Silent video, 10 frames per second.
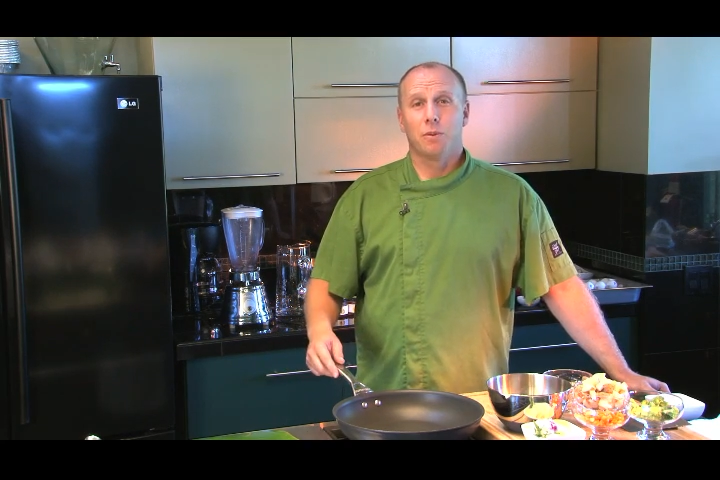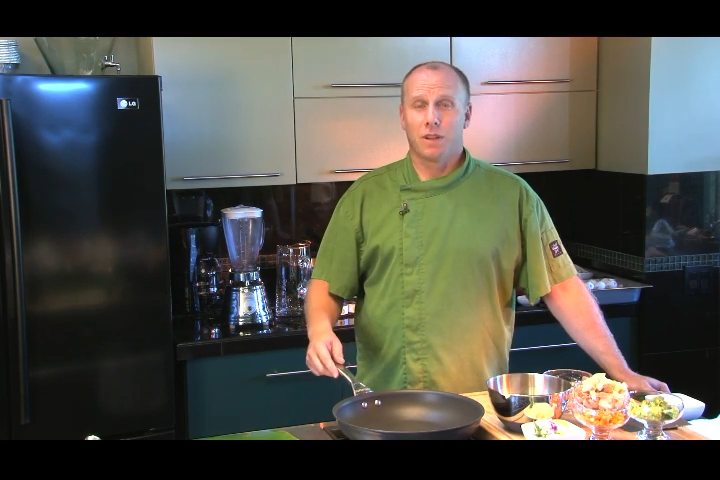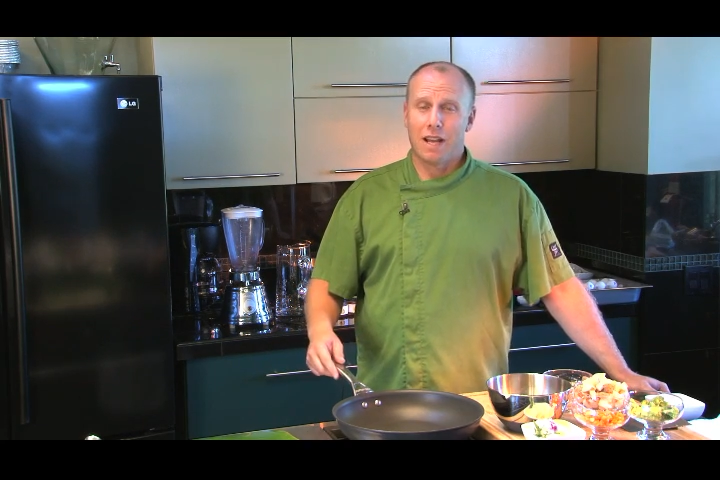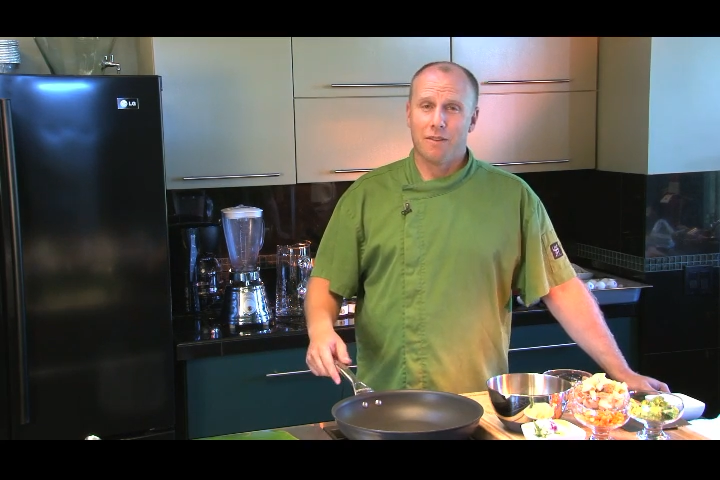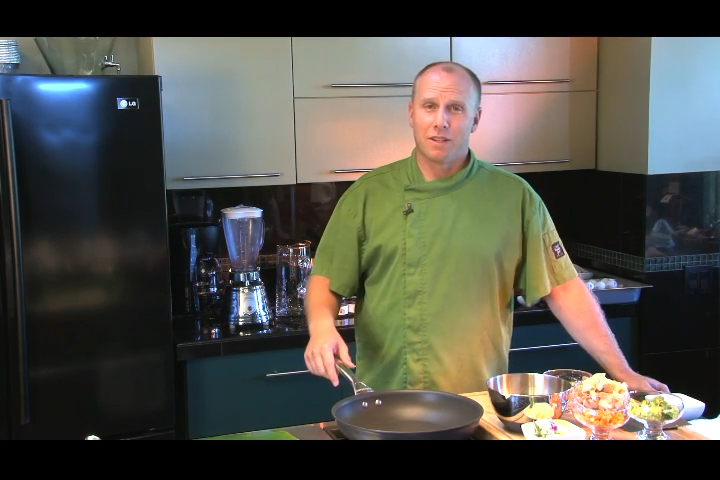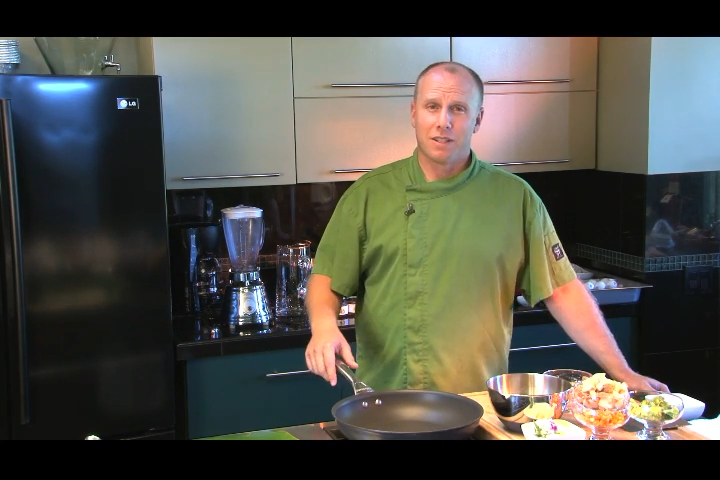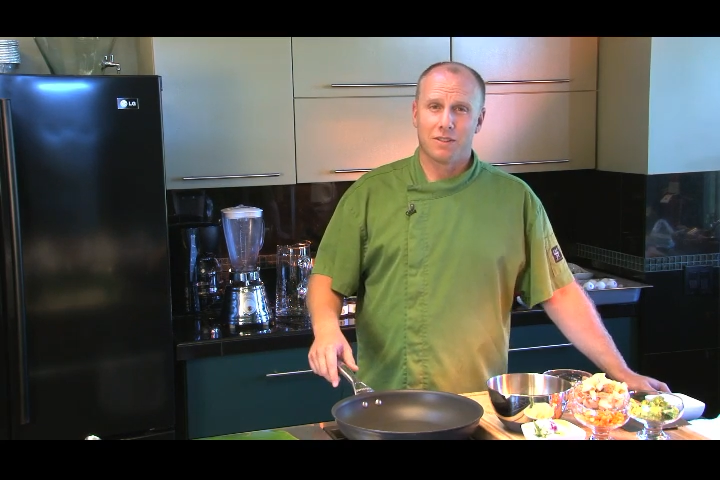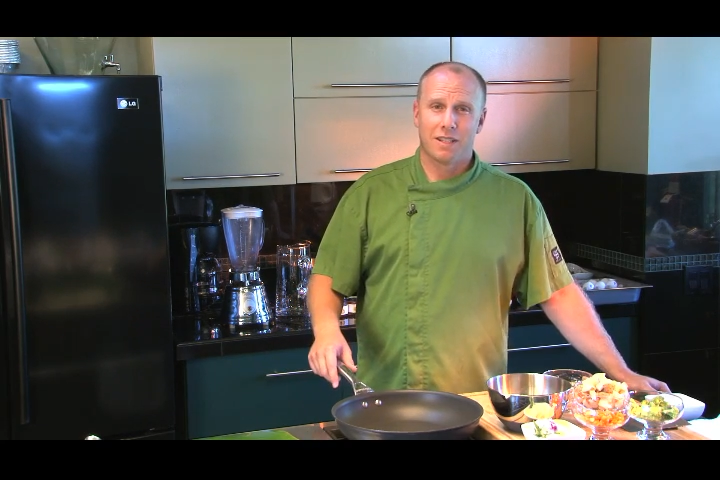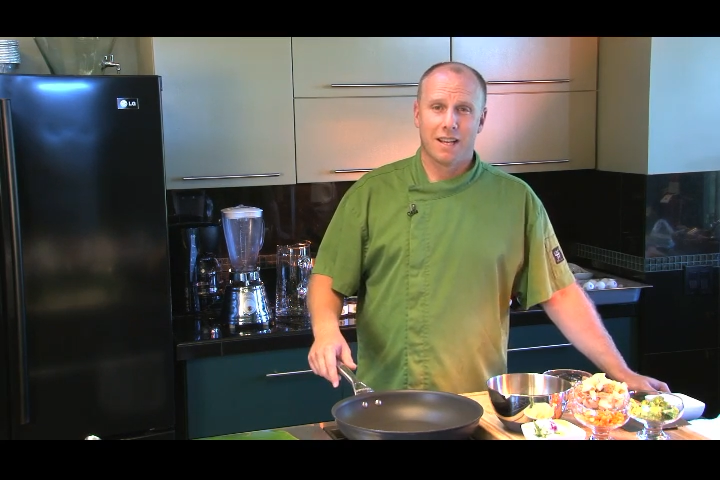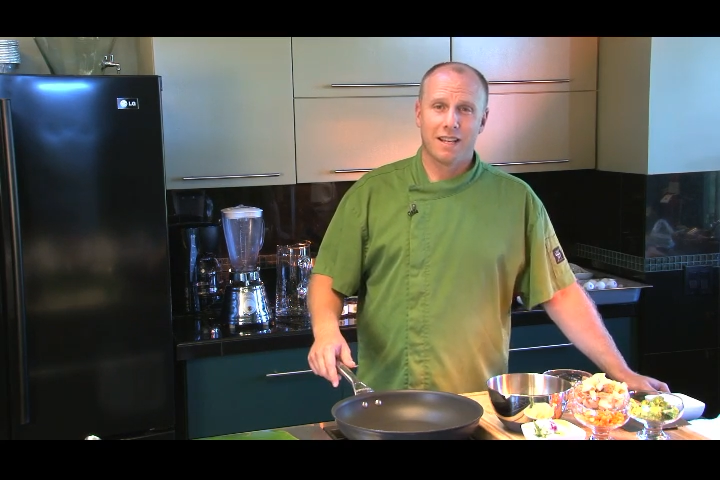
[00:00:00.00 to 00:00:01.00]
we're gonna have
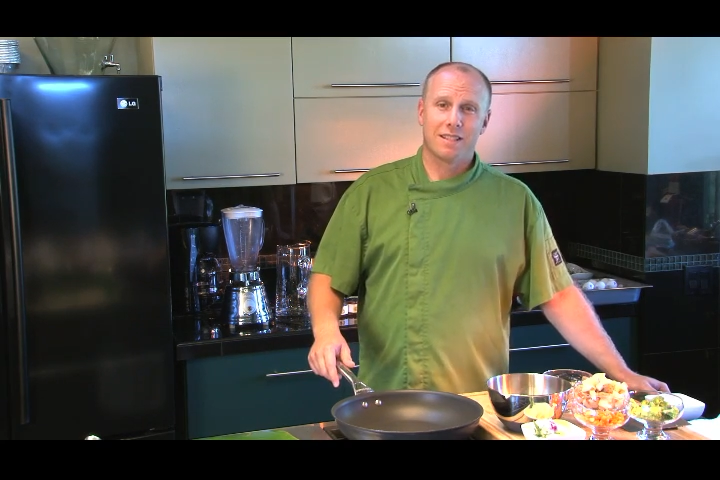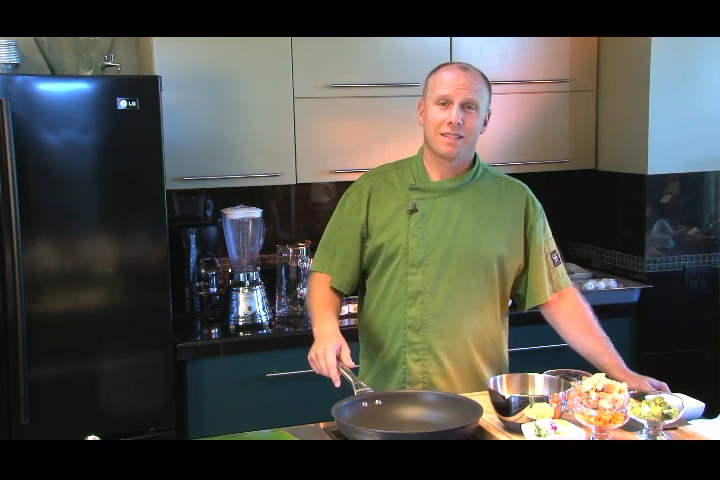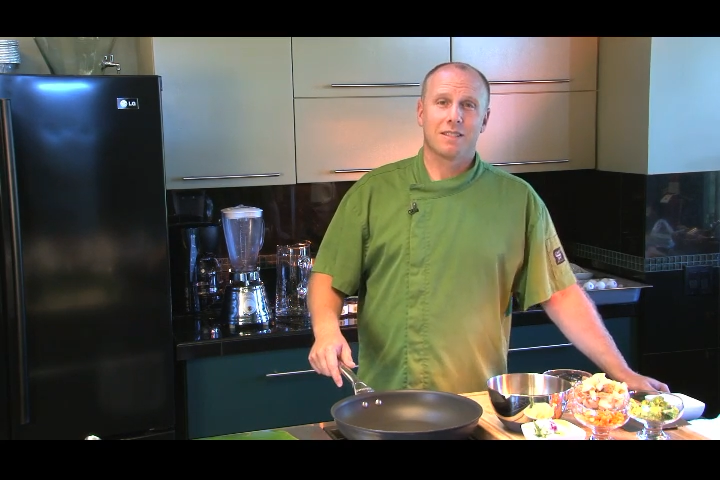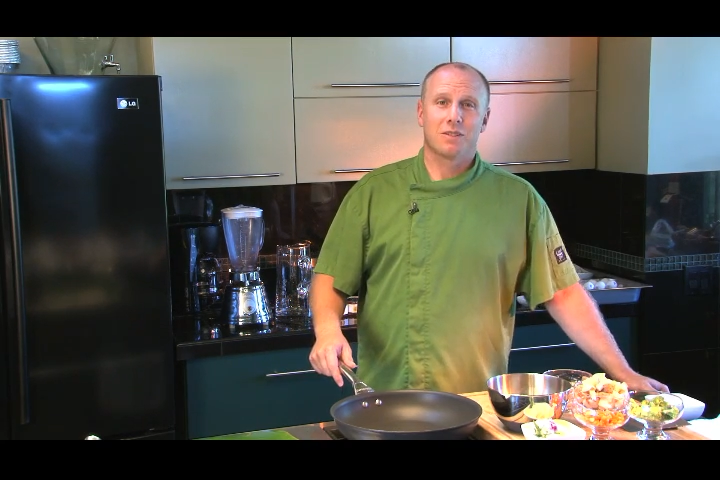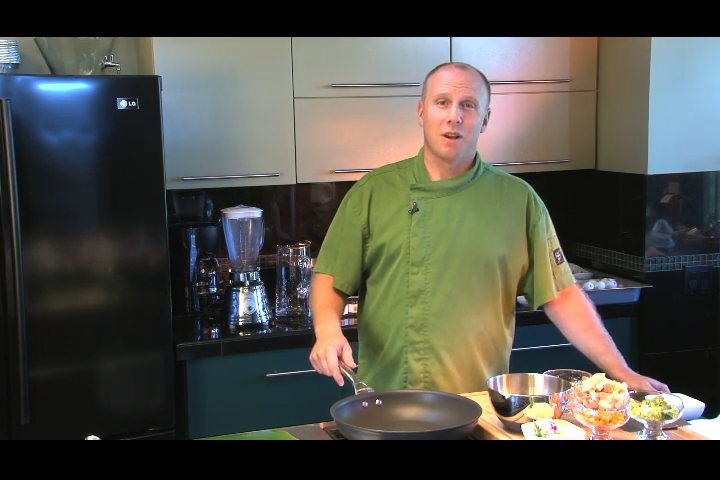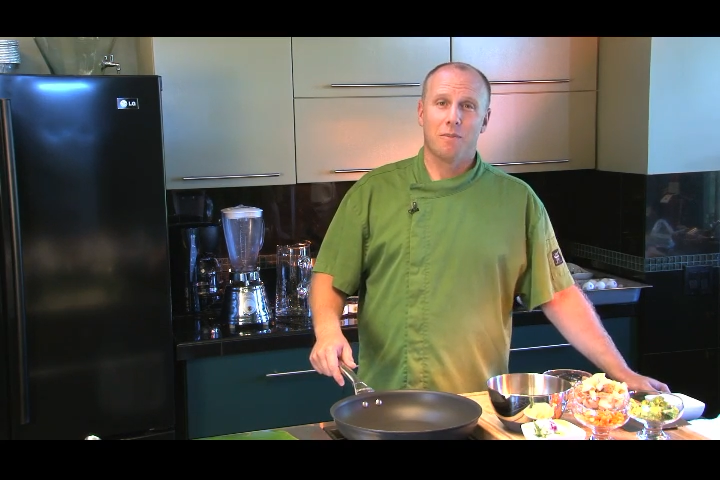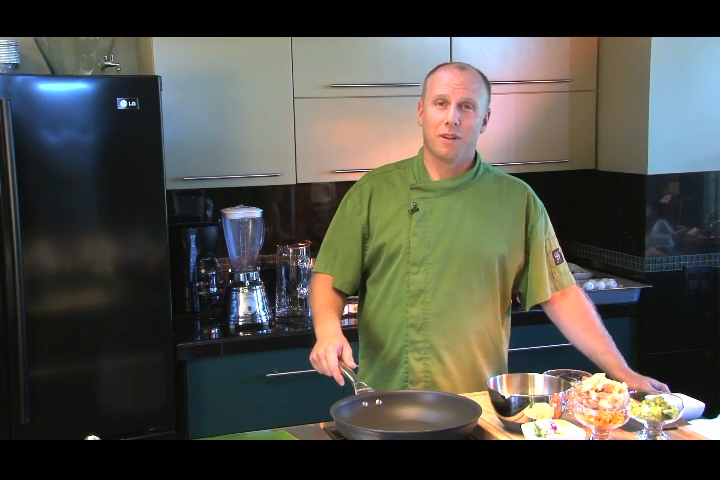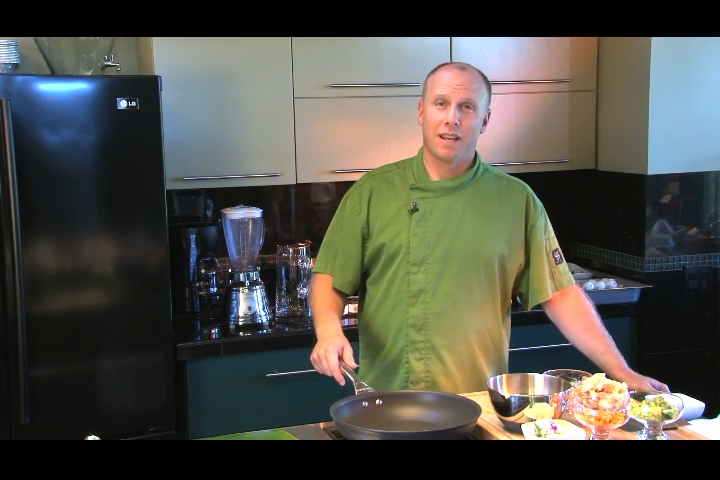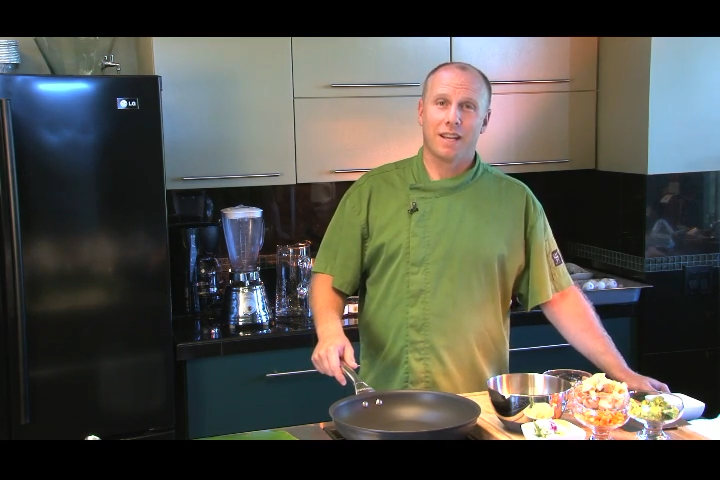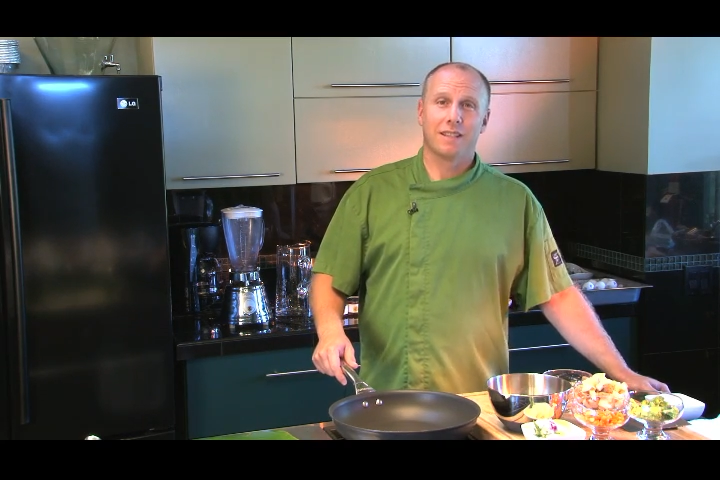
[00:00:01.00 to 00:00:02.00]
ourselves a nice
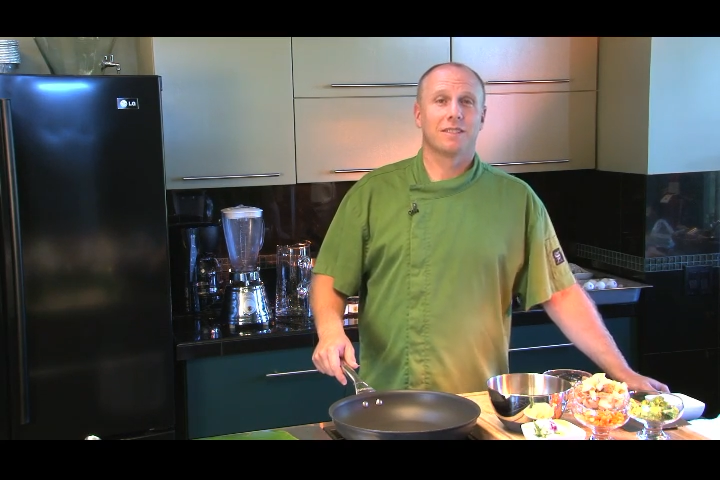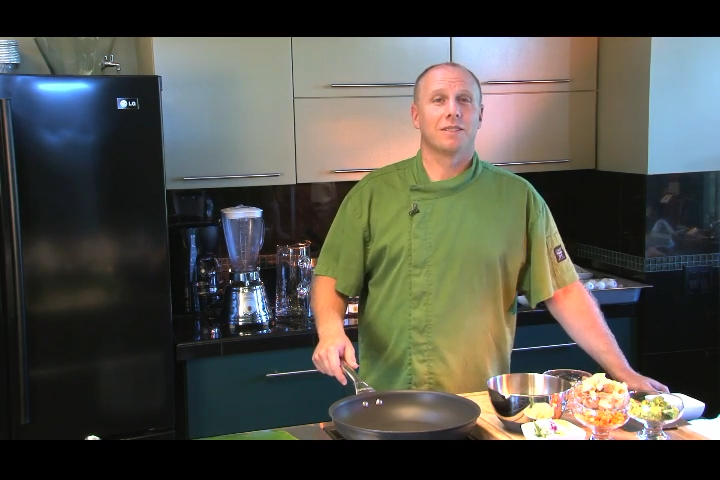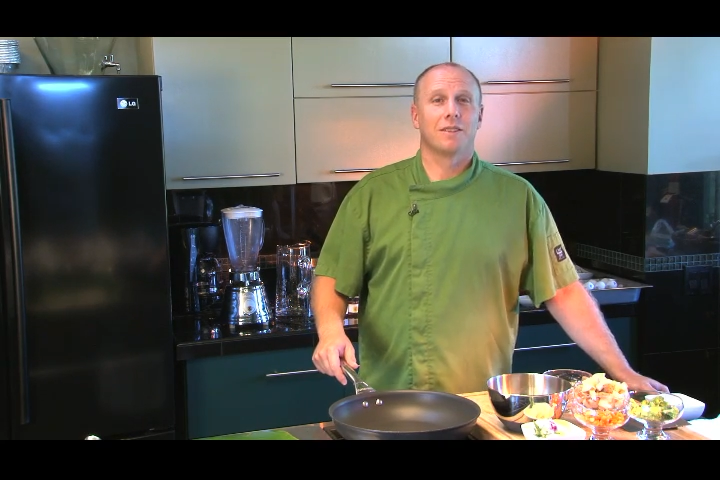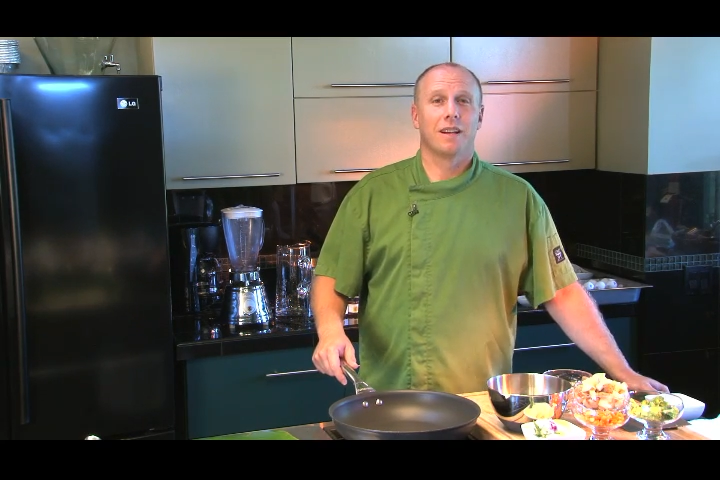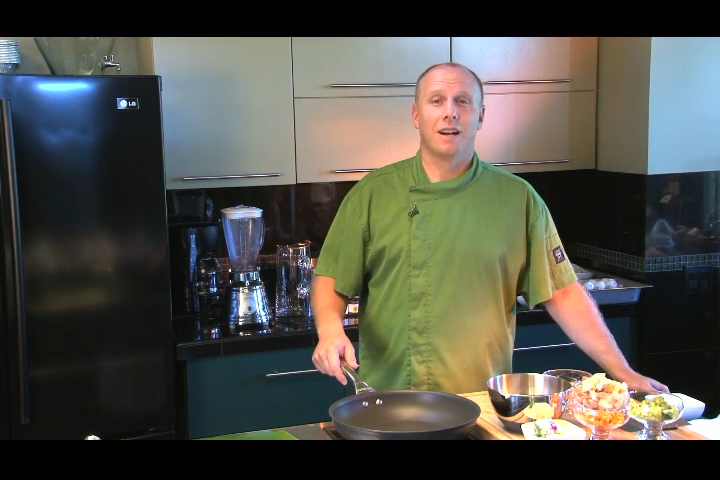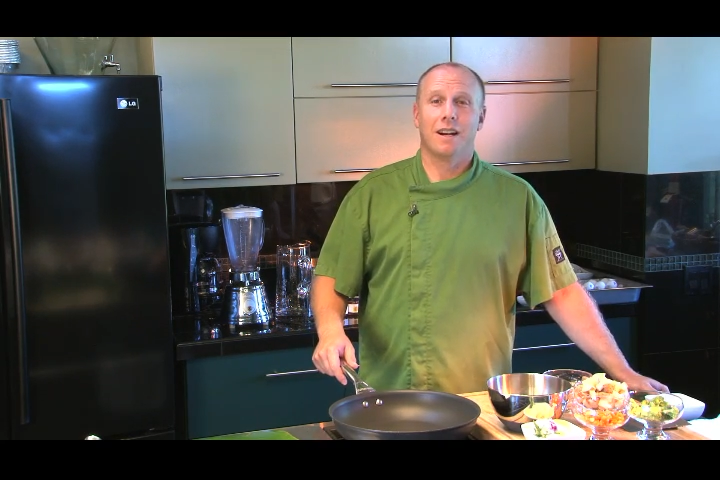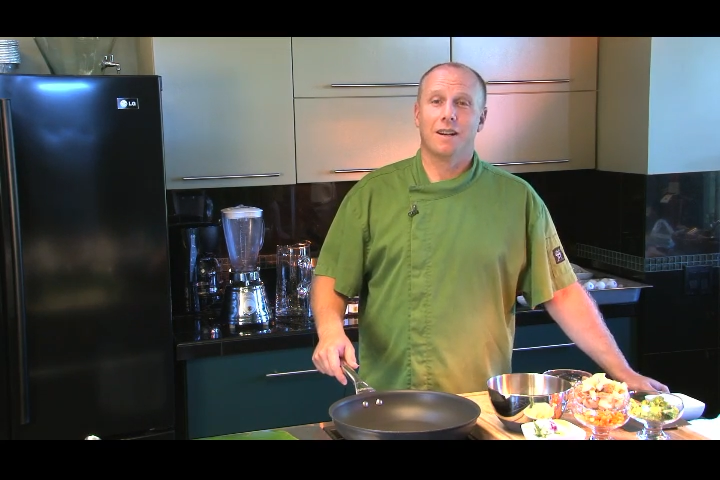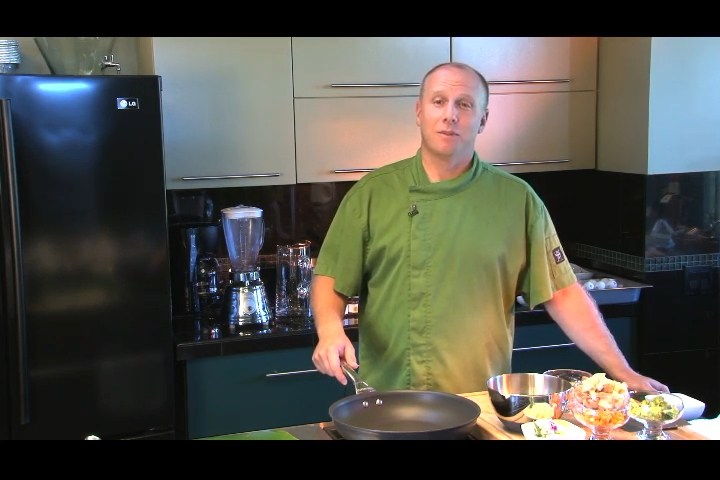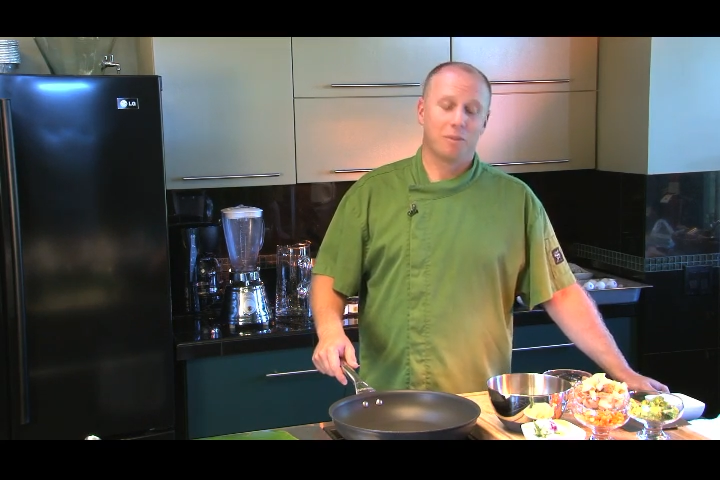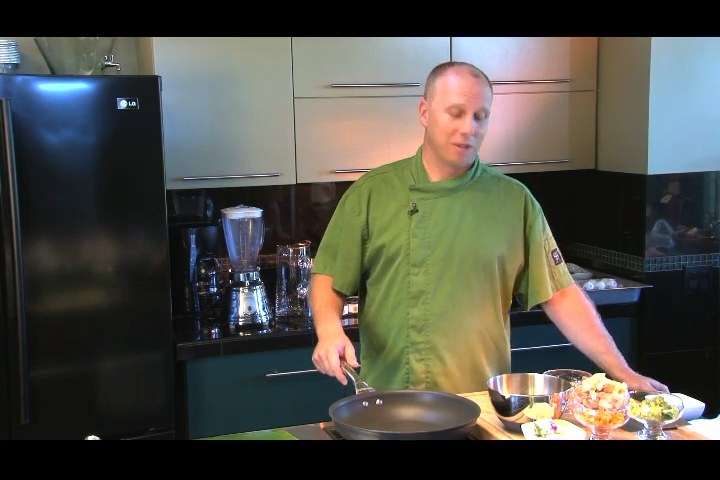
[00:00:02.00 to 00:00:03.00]
scrambled eggs with